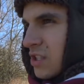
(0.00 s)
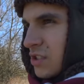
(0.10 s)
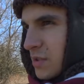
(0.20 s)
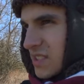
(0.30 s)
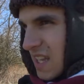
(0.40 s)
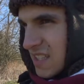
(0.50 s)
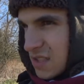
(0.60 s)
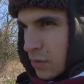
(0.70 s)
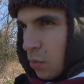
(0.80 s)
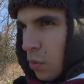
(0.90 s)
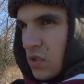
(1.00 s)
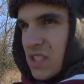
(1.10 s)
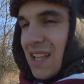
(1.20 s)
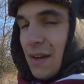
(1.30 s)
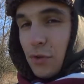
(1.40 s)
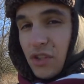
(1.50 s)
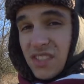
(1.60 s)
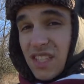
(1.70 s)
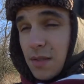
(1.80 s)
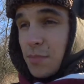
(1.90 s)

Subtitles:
to assess the water level, because these are